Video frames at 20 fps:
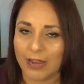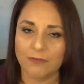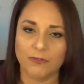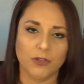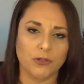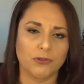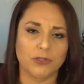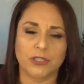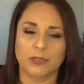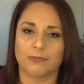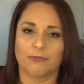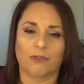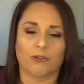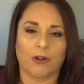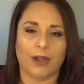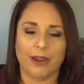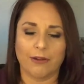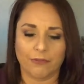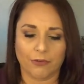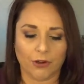I've used them
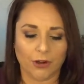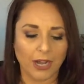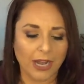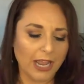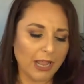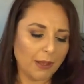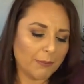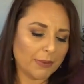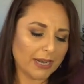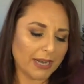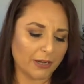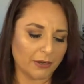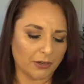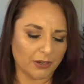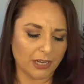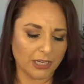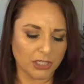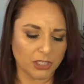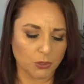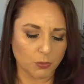forever, but I don't
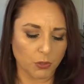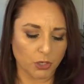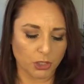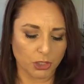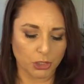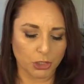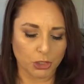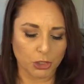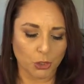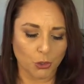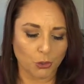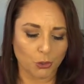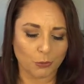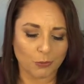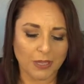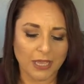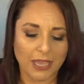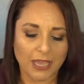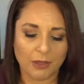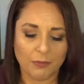know. I just wanted to show them